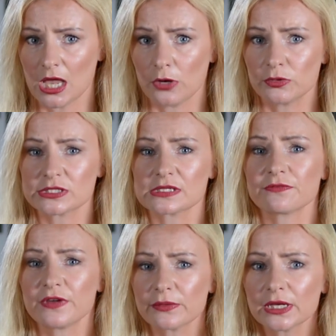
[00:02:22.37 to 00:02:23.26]
which is a
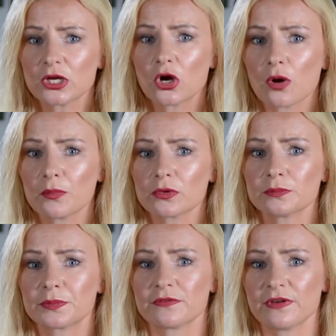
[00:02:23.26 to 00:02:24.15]
very common
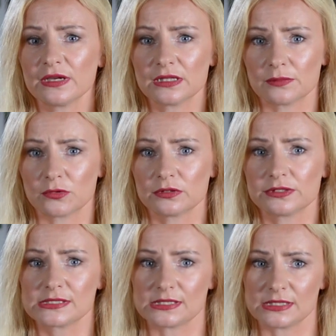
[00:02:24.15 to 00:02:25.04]
preventable
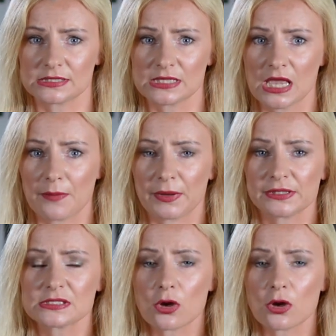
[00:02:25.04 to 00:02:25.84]
disease but is